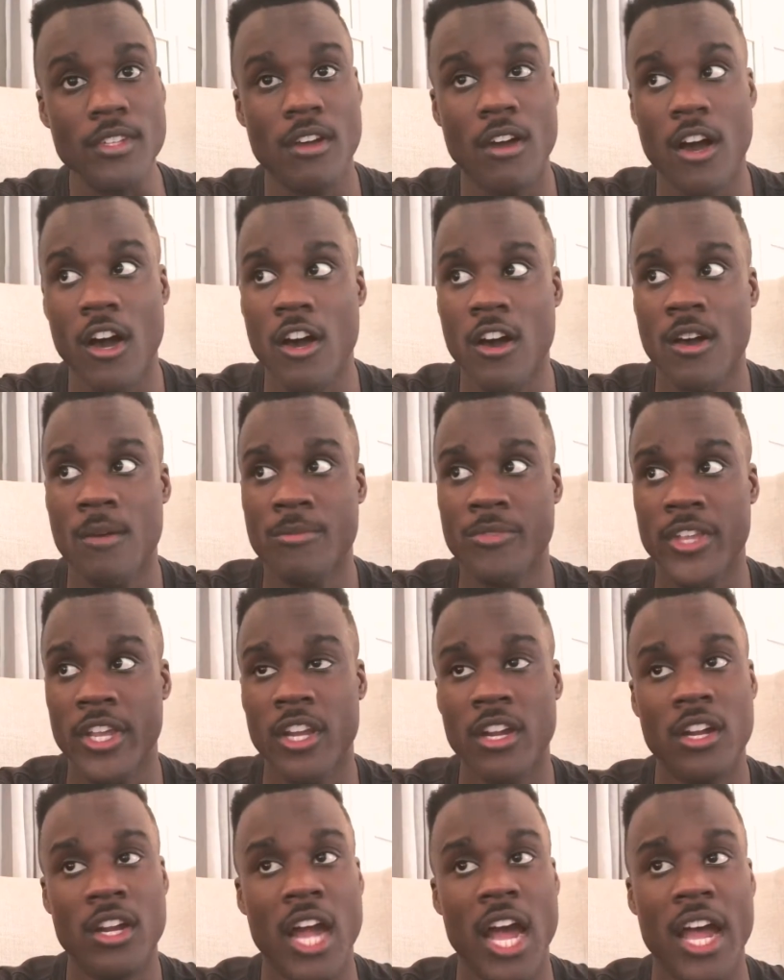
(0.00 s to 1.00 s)
Um,
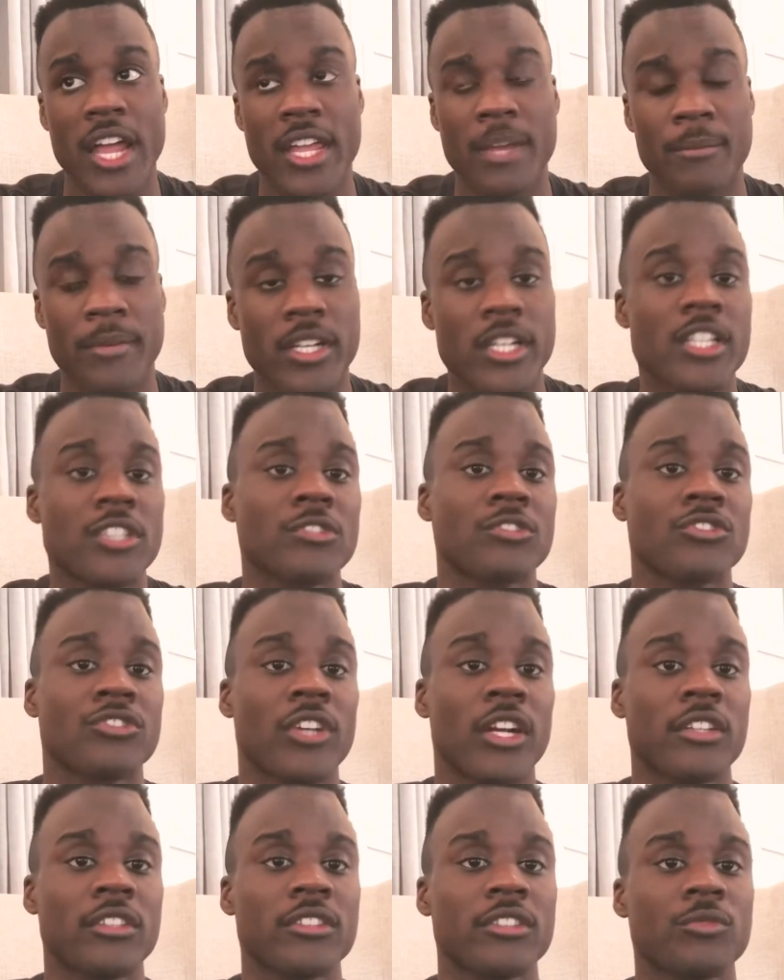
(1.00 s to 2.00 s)
there, I am an initial
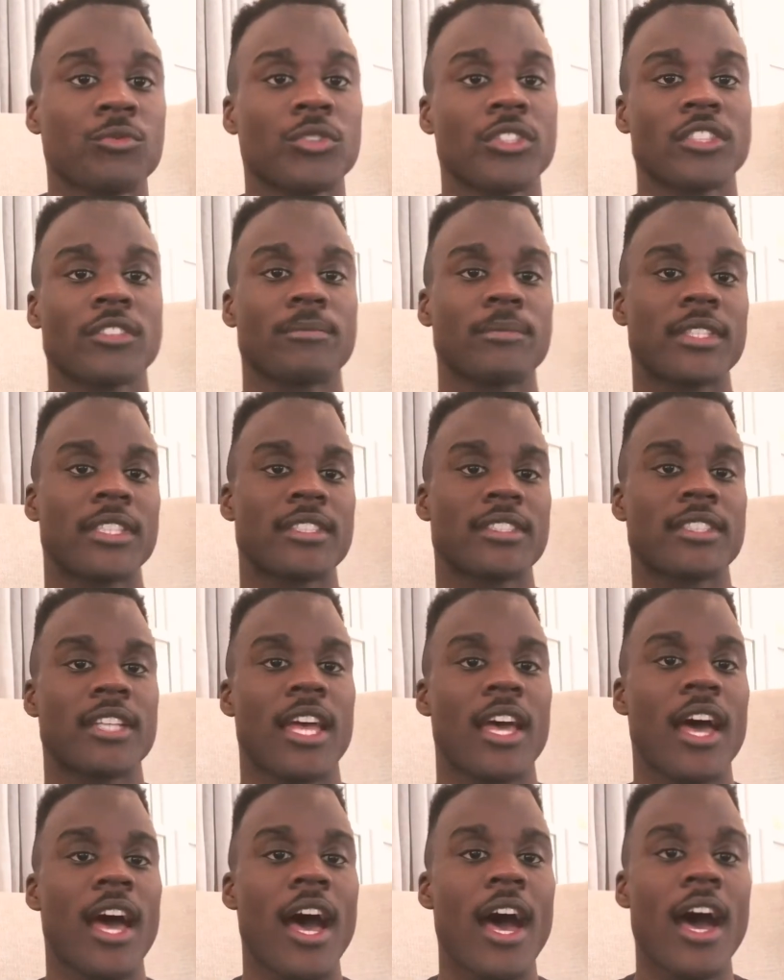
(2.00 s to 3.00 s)
trainer, which means
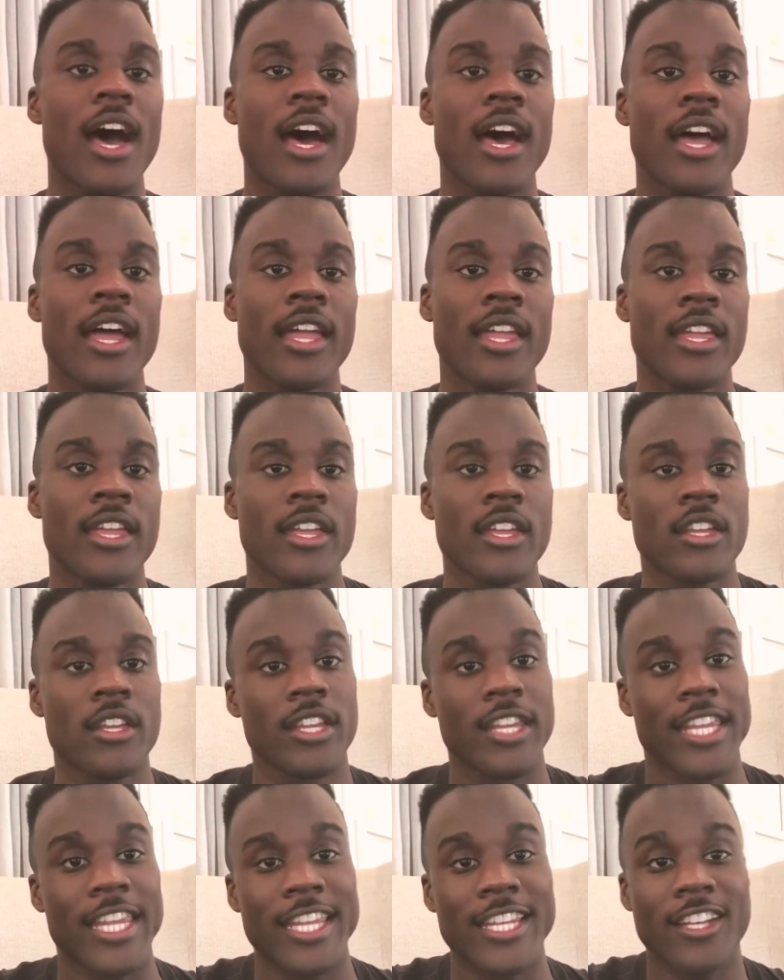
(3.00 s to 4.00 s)
that I
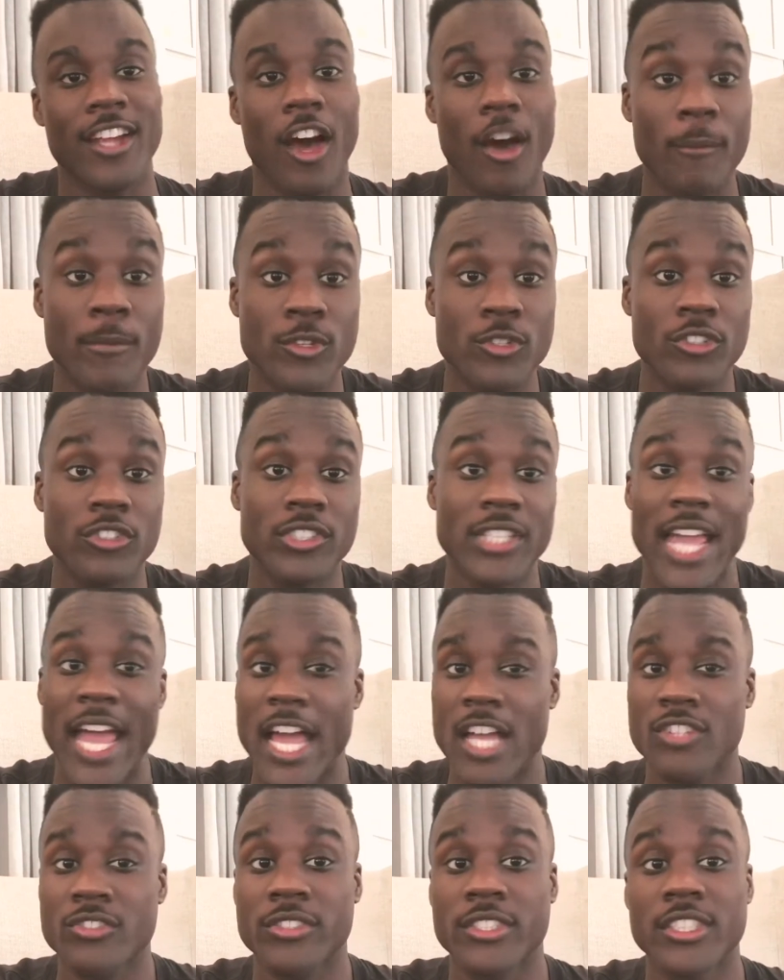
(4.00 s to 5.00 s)
get the opportunity to
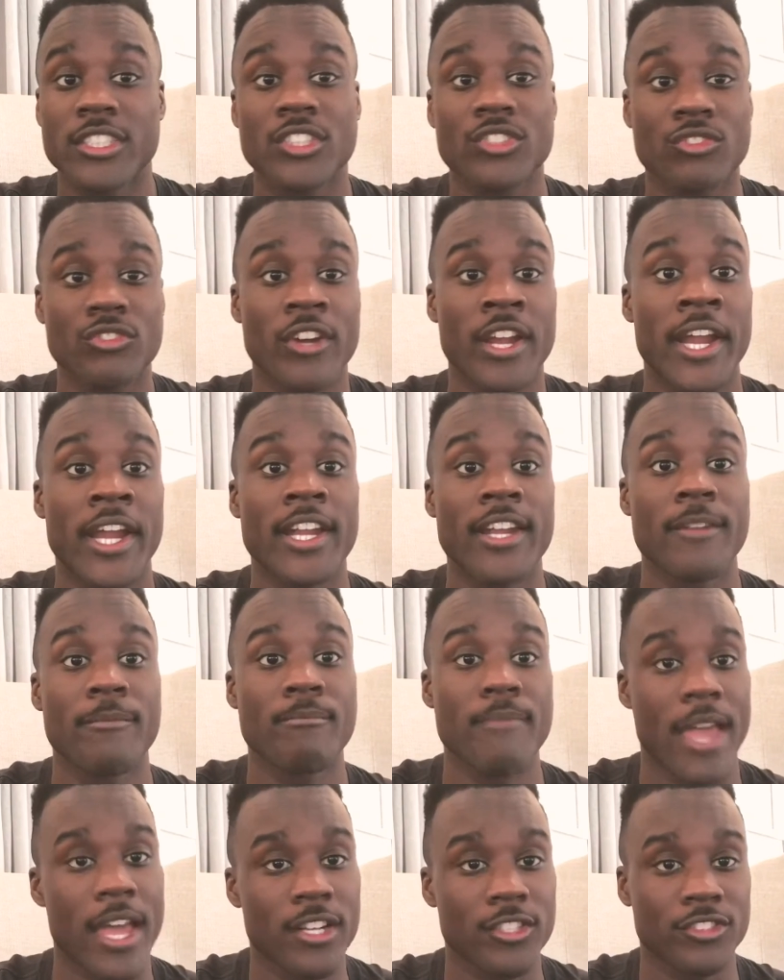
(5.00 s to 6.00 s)
actually train
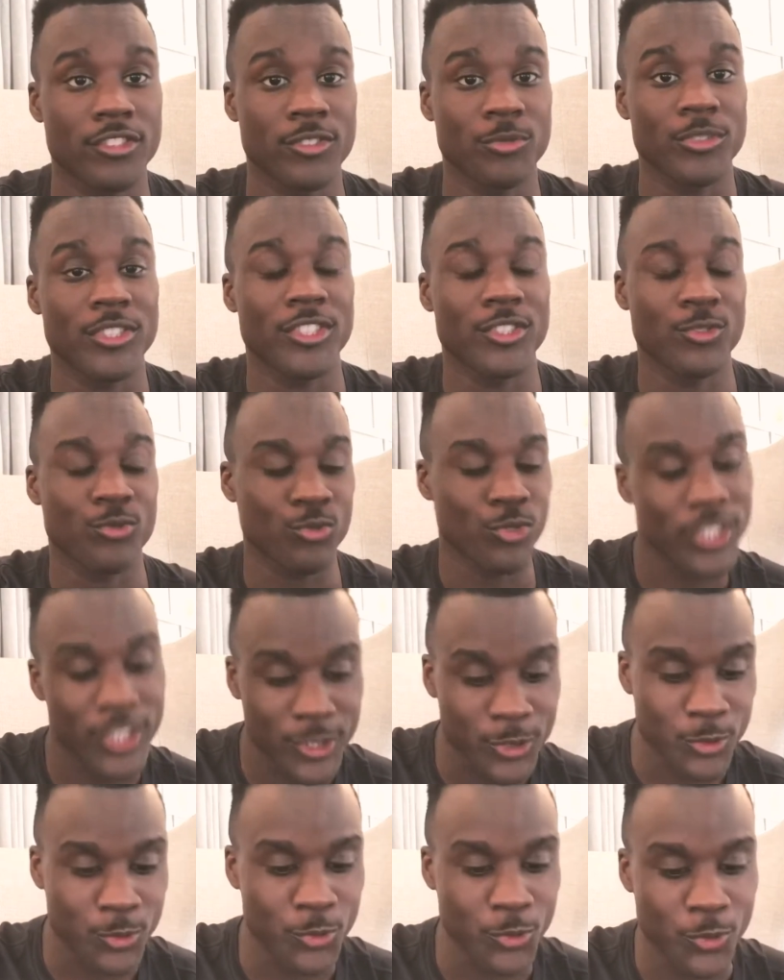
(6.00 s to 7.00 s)
managers, which is
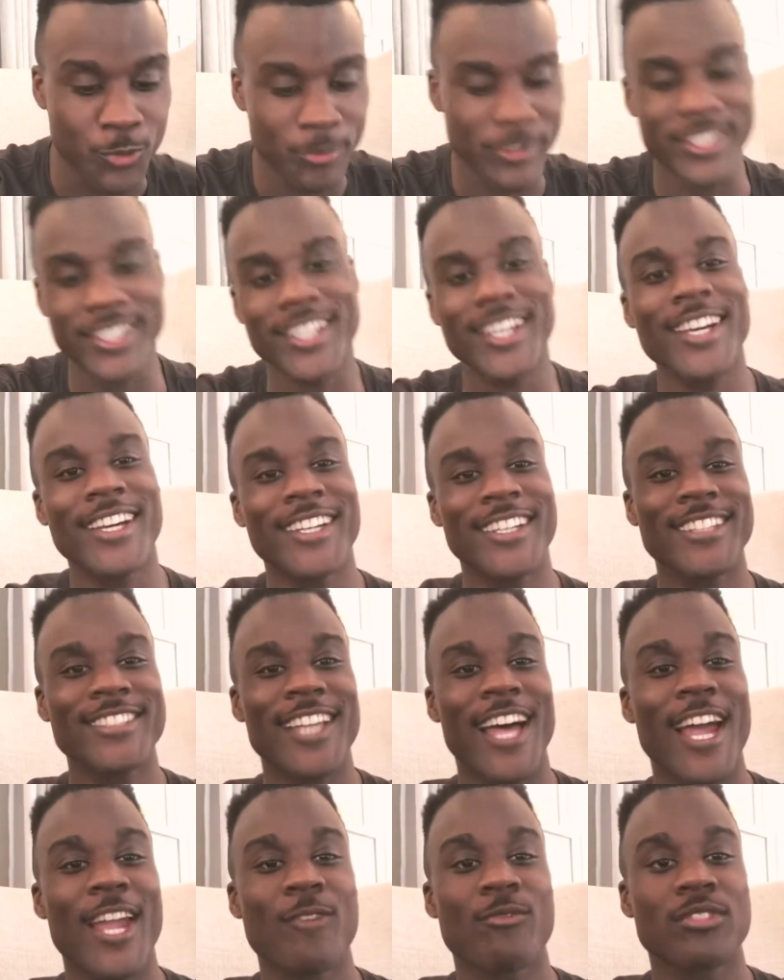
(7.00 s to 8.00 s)
really cool because
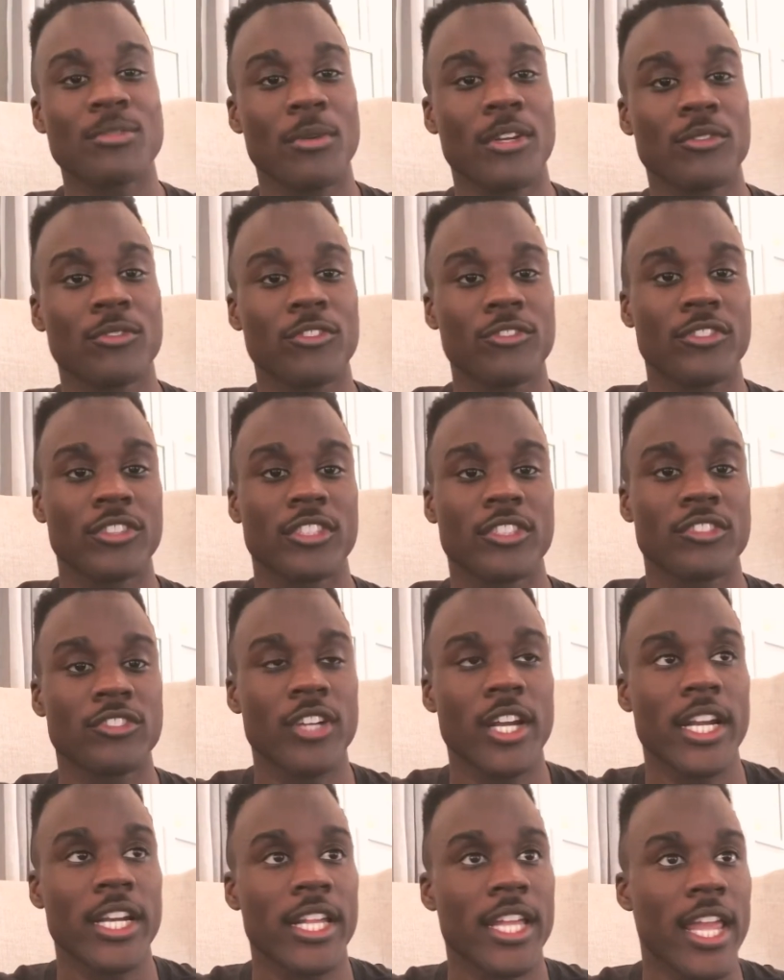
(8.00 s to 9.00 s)
I am responsible for the
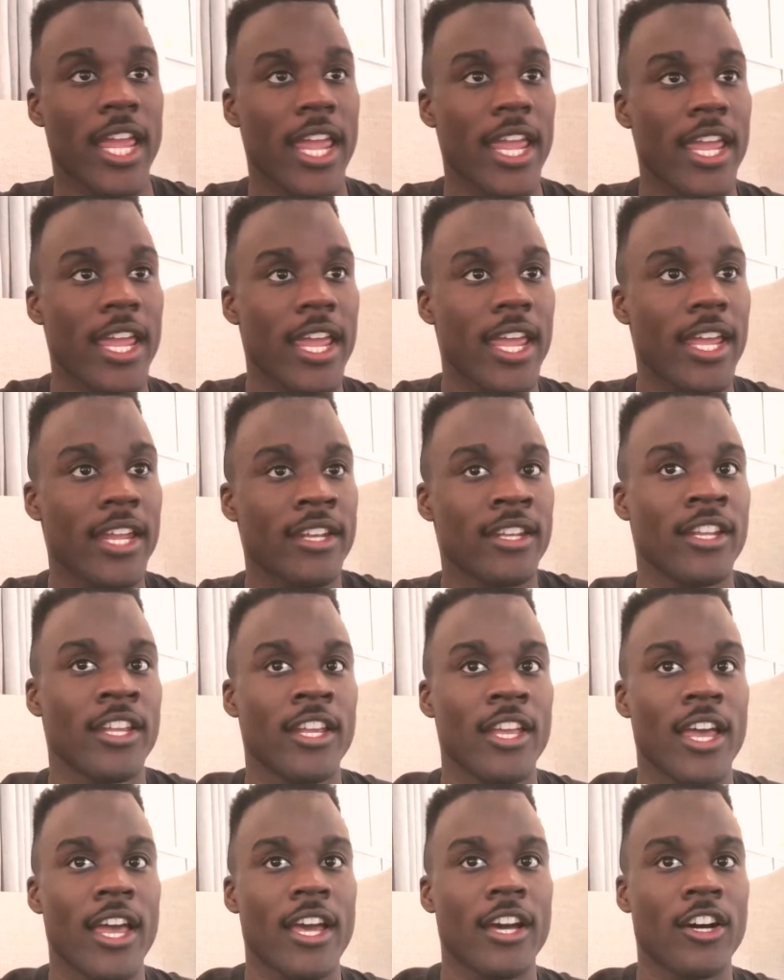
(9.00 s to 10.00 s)
training and
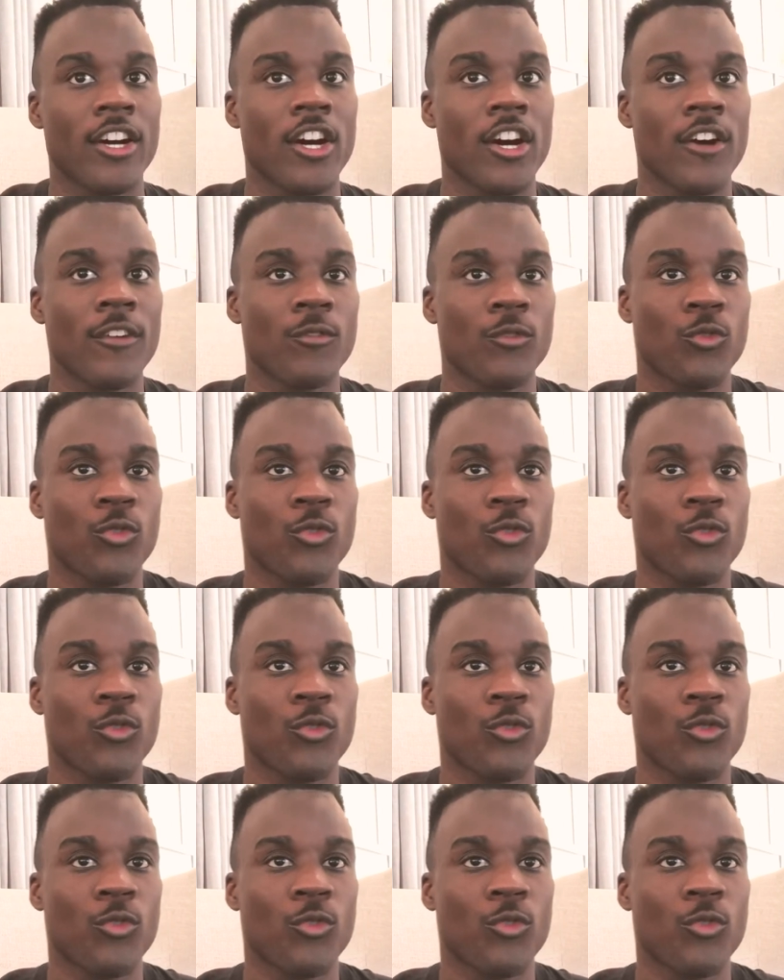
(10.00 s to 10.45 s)
uh,